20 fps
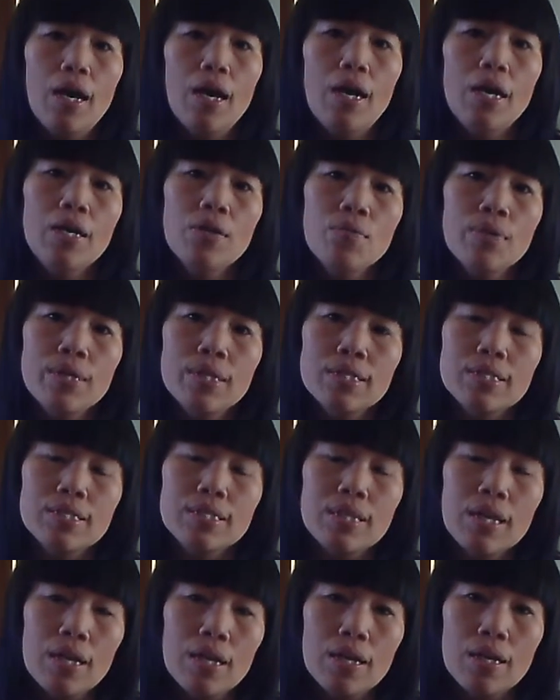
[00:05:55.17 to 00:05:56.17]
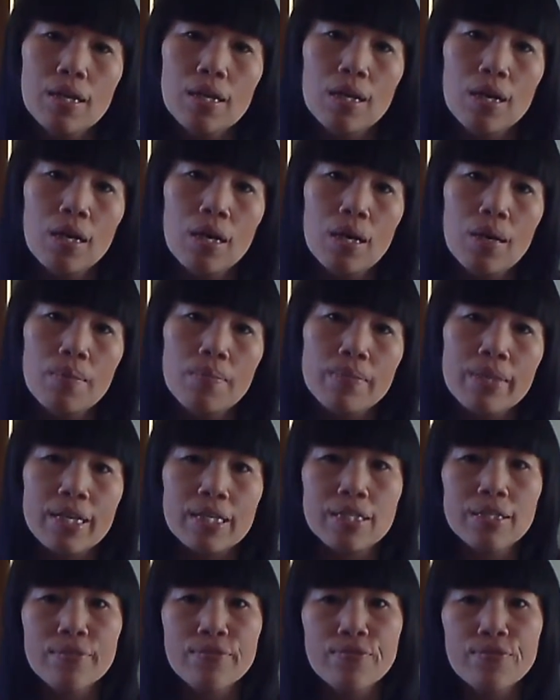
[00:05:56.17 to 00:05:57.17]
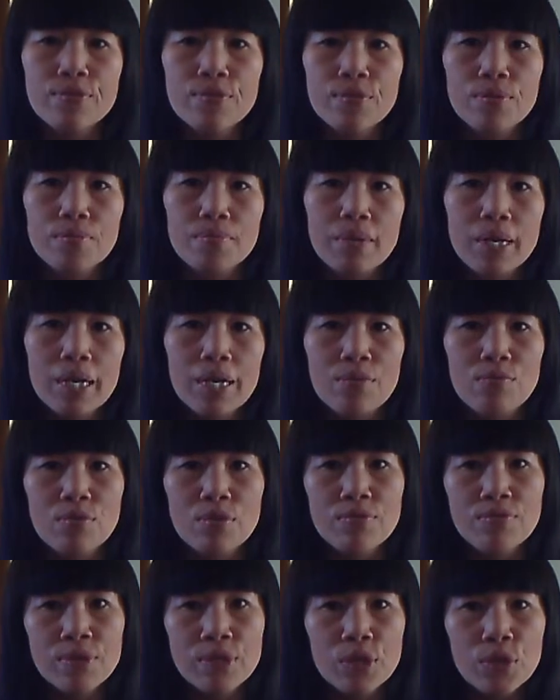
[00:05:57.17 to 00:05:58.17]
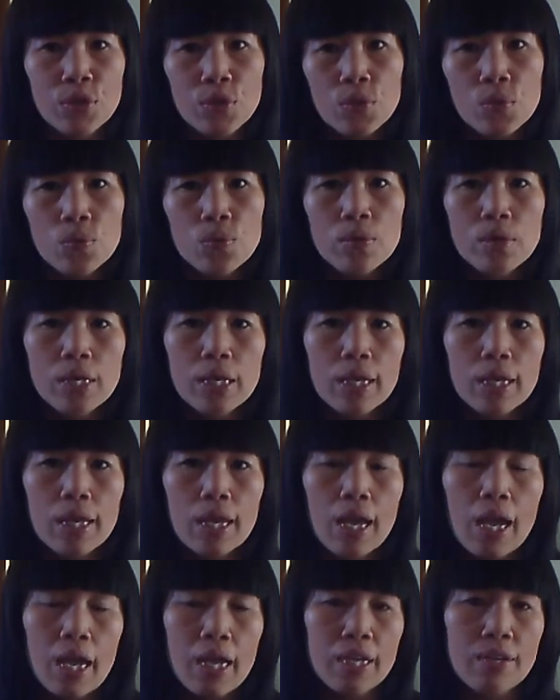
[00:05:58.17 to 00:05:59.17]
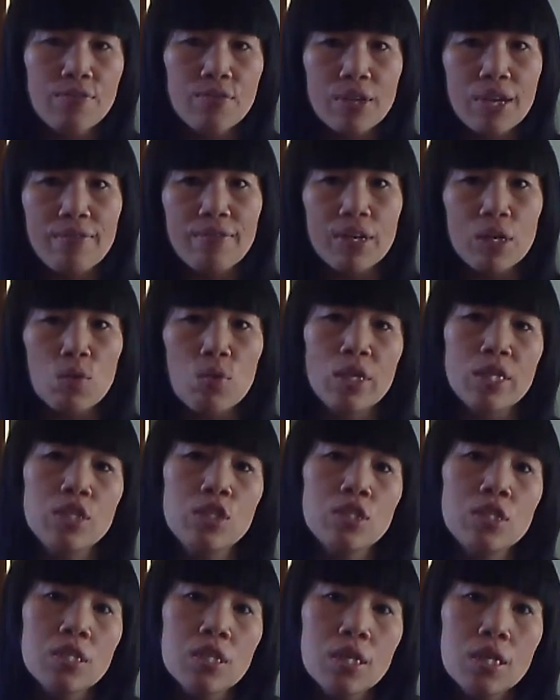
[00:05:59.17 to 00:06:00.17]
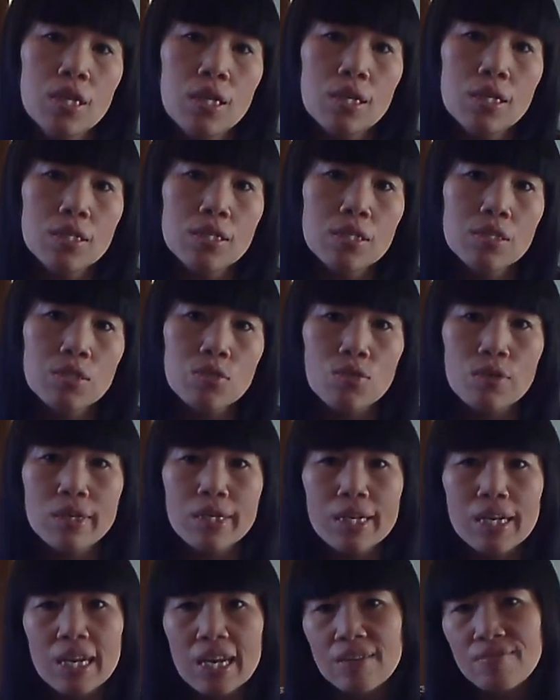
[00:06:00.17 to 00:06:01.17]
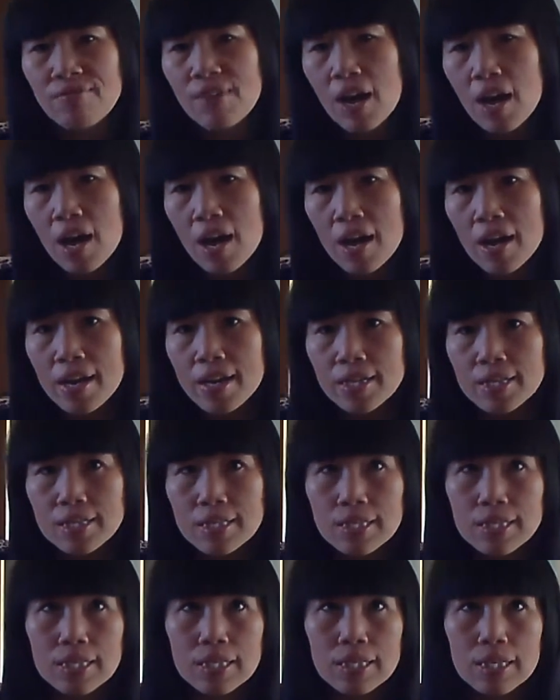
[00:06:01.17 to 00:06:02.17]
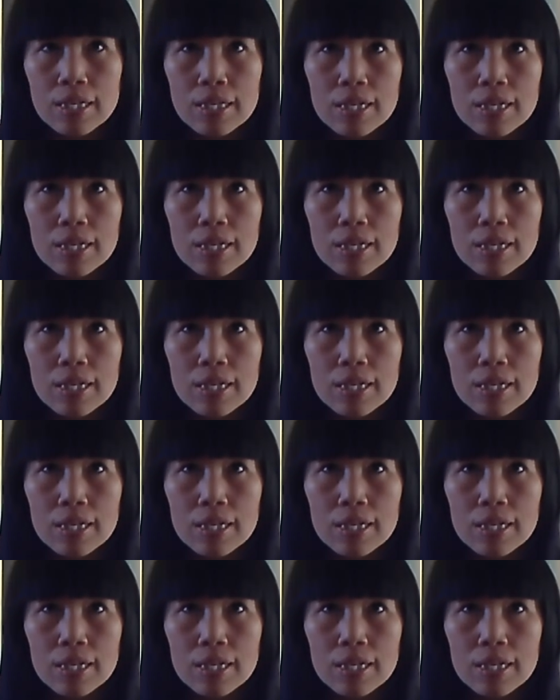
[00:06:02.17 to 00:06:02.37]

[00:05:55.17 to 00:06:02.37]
anyways, um, that's it for my review. If you have any questions or any advice